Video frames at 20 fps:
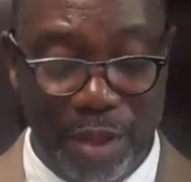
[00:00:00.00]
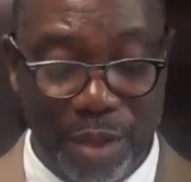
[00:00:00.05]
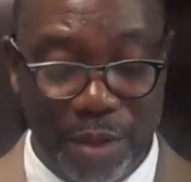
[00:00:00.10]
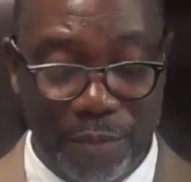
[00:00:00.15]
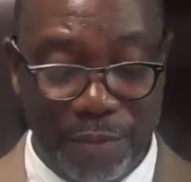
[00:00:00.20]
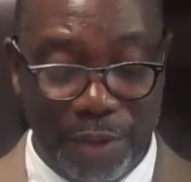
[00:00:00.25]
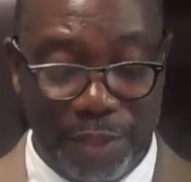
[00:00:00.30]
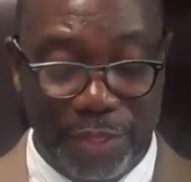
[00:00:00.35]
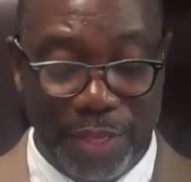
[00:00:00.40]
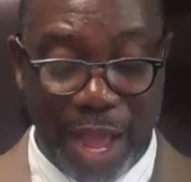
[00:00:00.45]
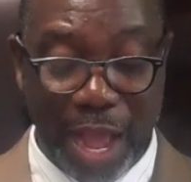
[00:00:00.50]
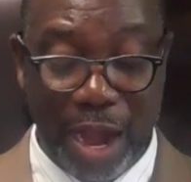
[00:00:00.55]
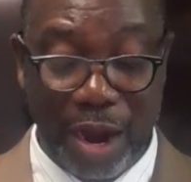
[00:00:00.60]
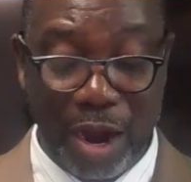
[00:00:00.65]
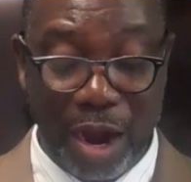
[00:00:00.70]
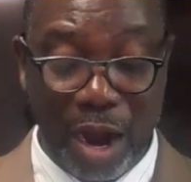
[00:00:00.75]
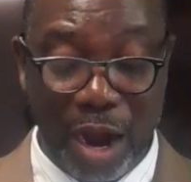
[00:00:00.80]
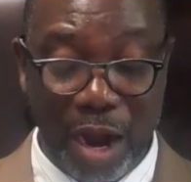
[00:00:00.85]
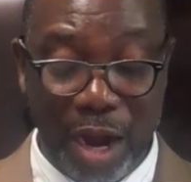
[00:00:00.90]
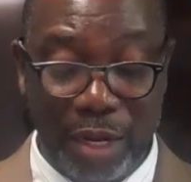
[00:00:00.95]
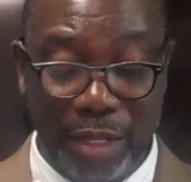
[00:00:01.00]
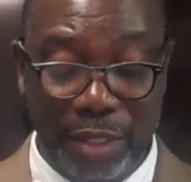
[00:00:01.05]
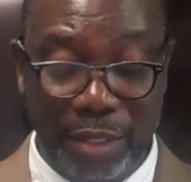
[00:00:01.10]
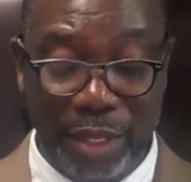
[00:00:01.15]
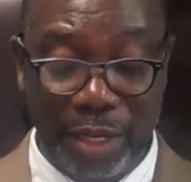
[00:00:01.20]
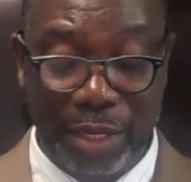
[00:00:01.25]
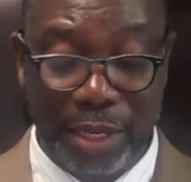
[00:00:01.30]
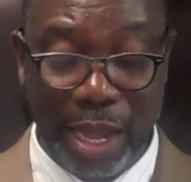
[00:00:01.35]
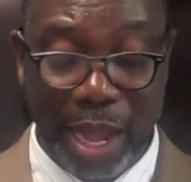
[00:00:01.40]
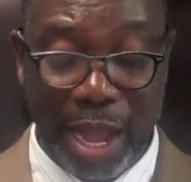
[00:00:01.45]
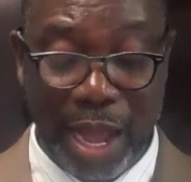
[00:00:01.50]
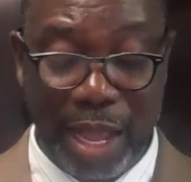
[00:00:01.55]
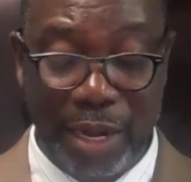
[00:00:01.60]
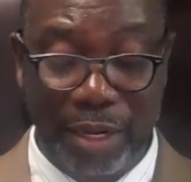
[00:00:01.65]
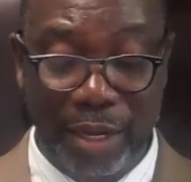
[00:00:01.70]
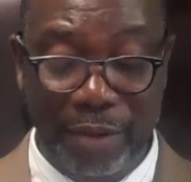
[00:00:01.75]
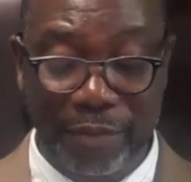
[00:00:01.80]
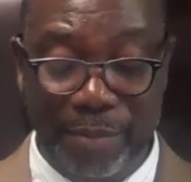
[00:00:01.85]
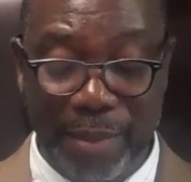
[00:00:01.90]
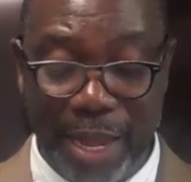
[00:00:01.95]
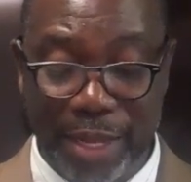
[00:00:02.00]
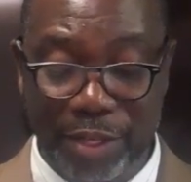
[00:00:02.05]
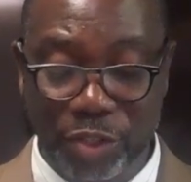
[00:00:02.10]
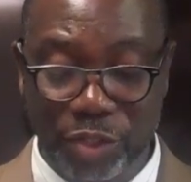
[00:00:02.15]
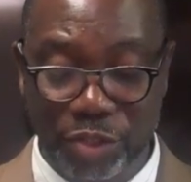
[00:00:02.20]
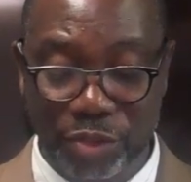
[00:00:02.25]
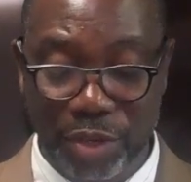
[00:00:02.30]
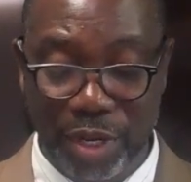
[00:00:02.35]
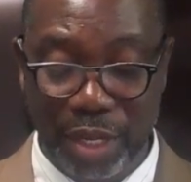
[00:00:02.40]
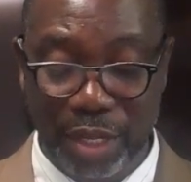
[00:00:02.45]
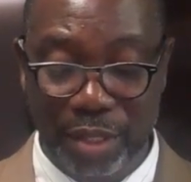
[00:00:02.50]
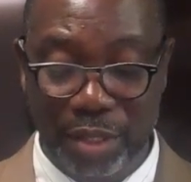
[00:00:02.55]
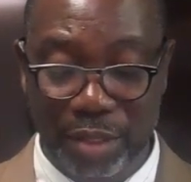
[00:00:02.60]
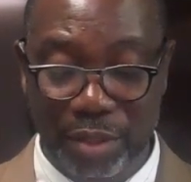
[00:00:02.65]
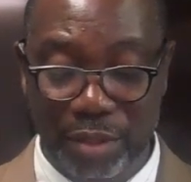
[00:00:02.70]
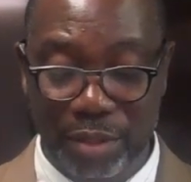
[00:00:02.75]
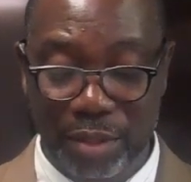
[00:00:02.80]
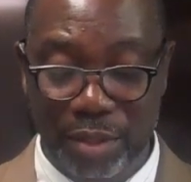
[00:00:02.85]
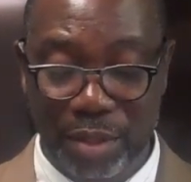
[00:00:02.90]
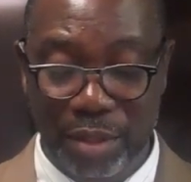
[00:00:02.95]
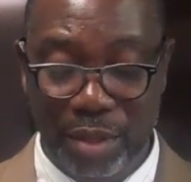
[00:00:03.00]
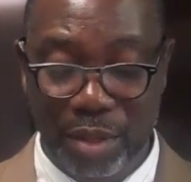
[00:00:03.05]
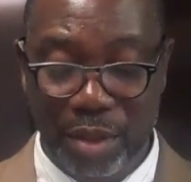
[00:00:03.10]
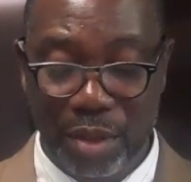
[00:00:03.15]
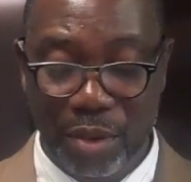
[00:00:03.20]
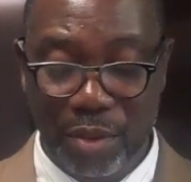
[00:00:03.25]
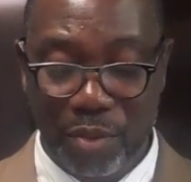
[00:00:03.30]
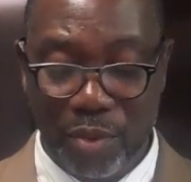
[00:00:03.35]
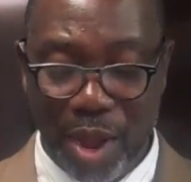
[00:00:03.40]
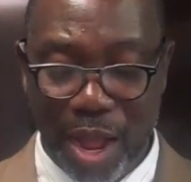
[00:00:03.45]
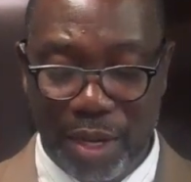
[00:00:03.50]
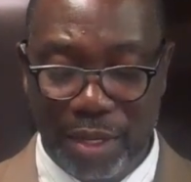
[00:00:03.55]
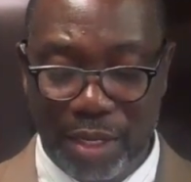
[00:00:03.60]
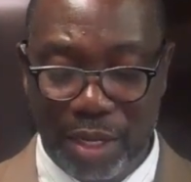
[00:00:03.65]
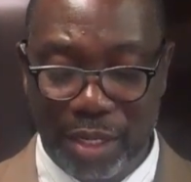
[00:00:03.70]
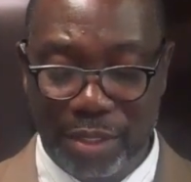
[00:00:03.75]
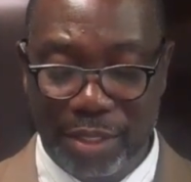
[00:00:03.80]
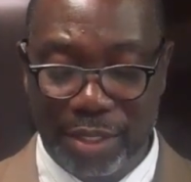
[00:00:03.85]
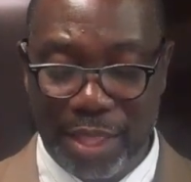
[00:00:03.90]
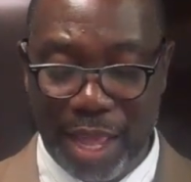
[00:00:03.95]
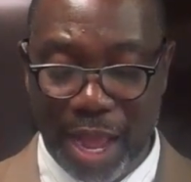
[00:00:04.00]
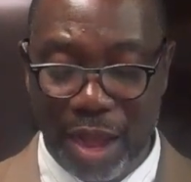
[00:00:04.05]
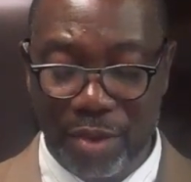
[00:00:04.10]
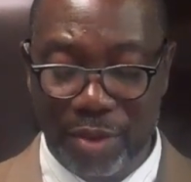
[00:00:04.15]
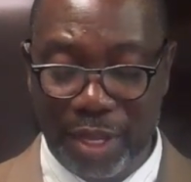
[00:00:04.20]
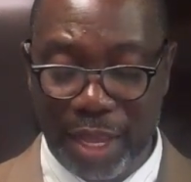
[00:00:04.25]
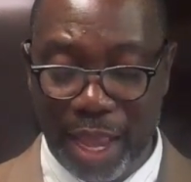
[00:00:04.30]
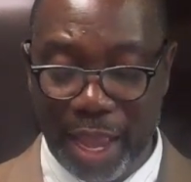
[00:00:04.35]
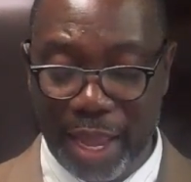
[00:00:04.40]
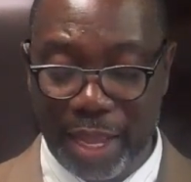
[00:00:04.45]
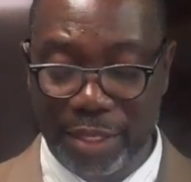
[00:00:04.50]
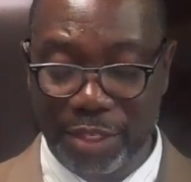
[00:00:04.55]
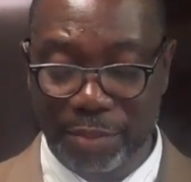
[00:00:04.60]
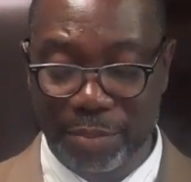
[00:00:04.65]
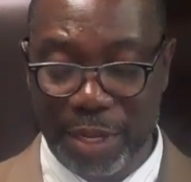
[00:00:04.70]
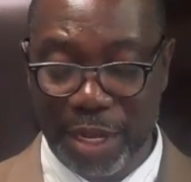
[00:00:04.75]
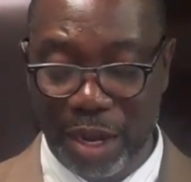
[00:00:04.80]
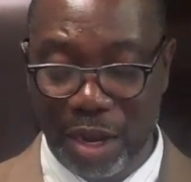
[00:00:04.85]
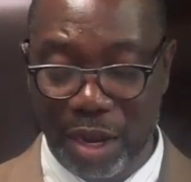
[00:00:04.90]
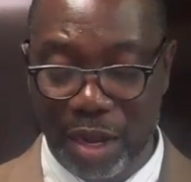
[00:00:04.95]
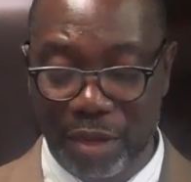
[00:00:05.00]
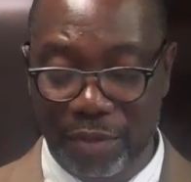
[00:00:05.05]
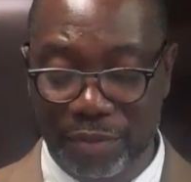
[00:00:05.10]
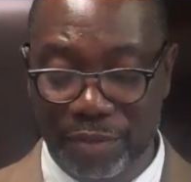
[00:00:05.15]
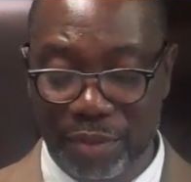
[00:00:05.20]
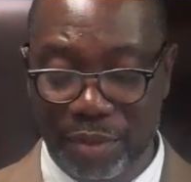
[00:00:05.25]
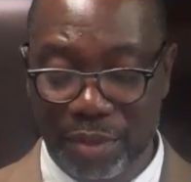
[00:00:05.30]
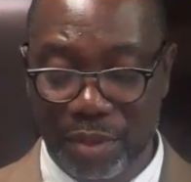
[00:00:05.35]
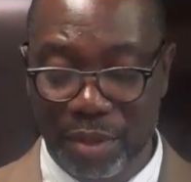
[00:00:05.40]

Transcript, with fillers: For thou art the God of my strength. Why dost thou cast me off?